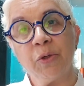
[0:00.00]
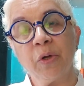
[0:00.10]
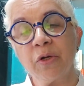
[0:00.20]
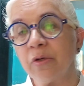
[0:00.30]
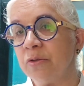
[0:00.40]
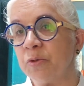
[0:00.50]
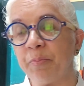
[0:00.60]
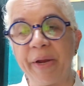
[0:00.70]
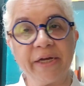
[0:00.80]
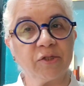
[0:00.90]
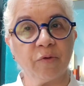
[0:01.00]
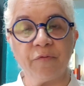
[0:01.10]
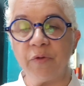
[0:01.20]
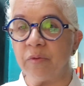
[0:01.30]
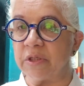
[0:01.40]
You are not going to bait
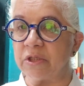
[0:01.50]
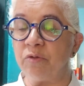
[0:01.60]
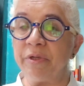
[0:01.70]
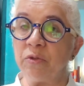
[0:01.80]
your viewers.